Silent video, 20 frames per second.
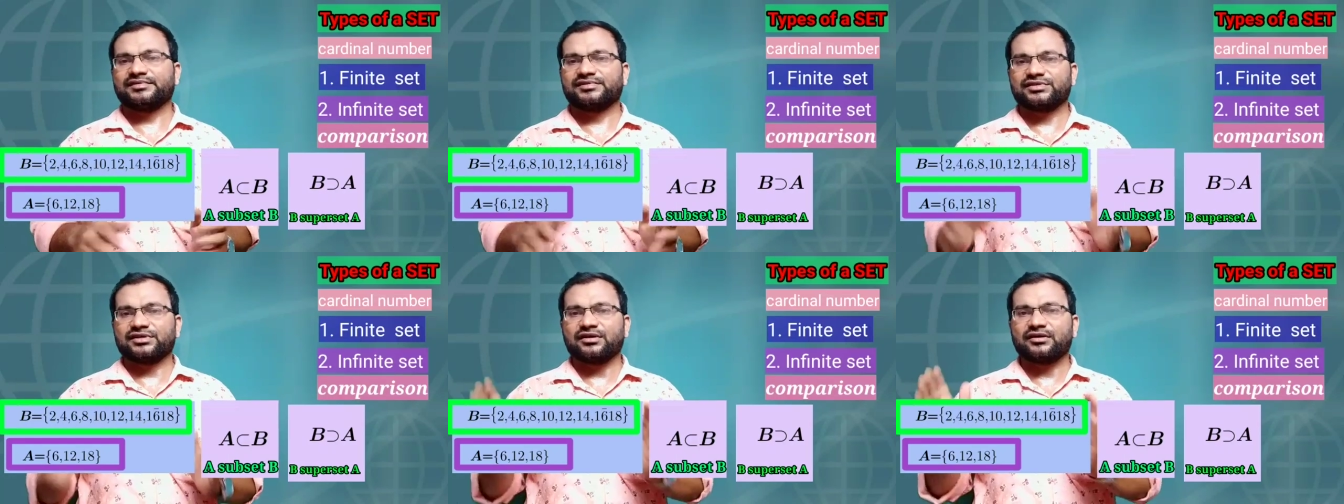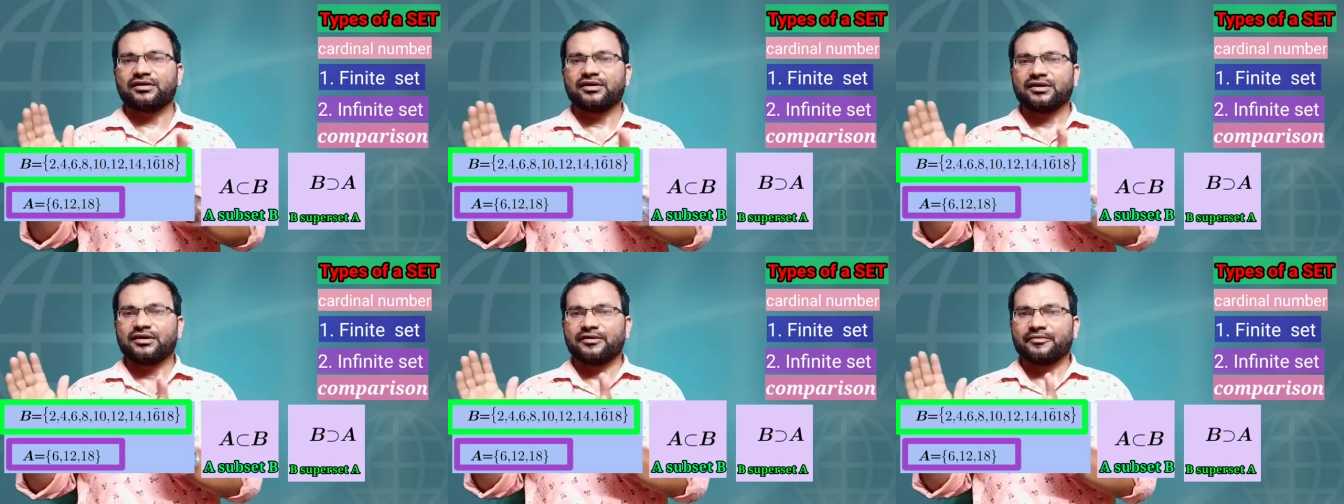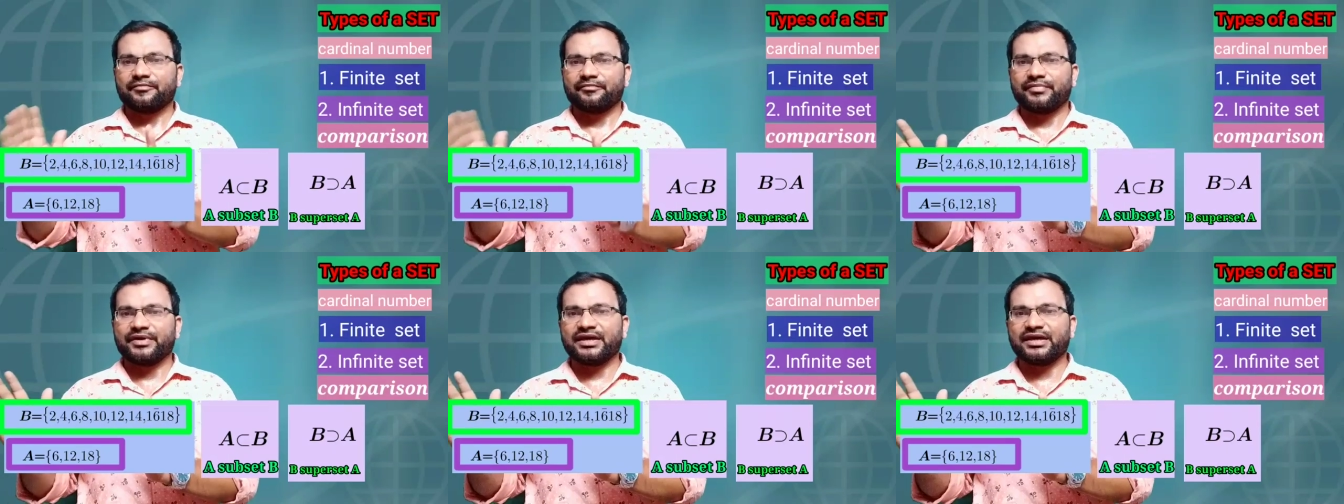So
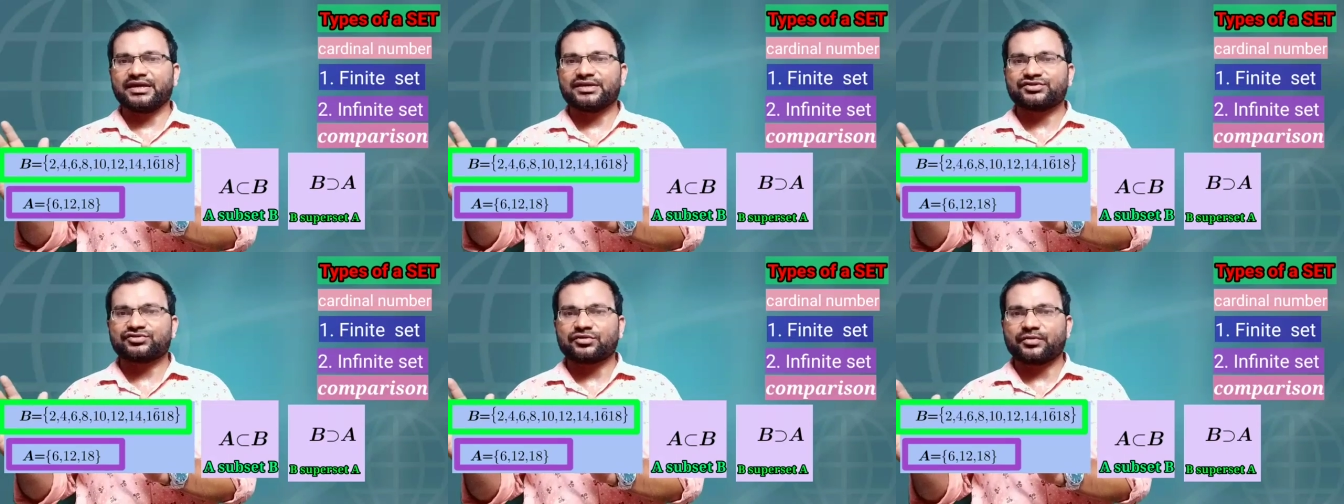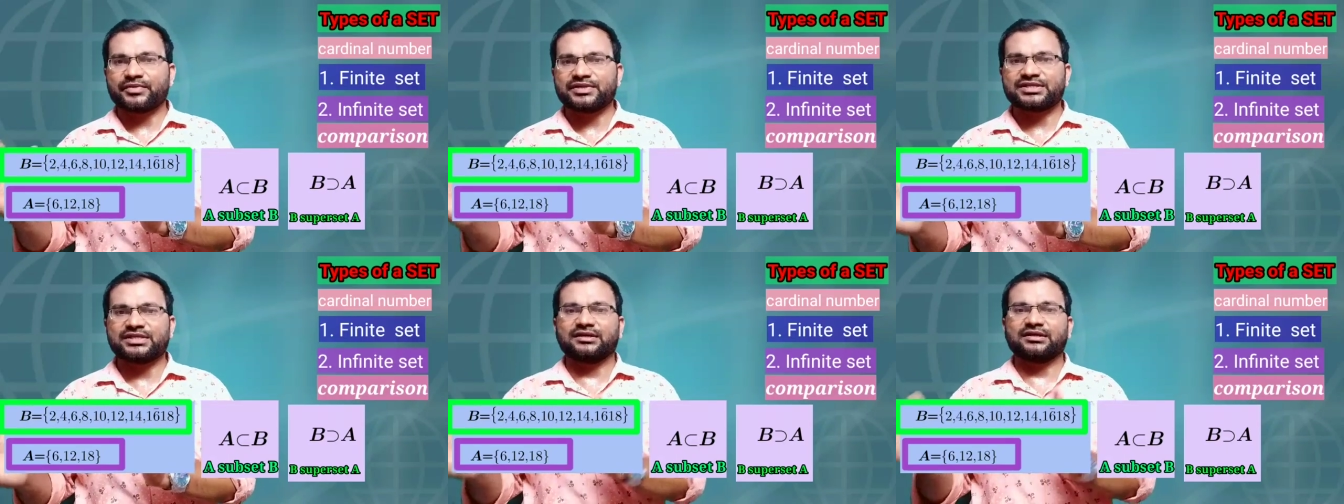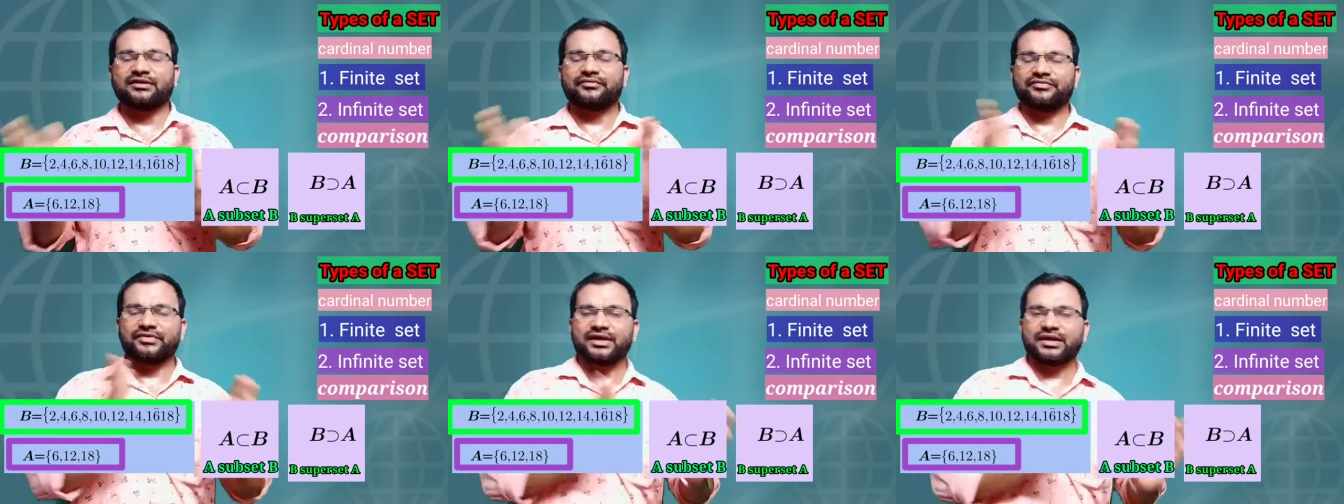B is
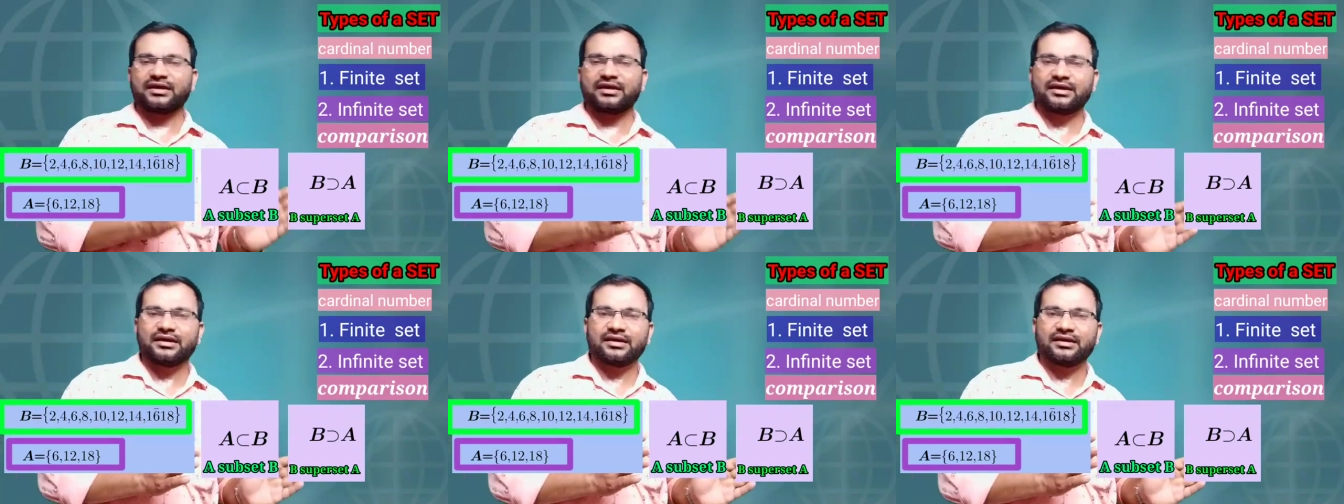superset of A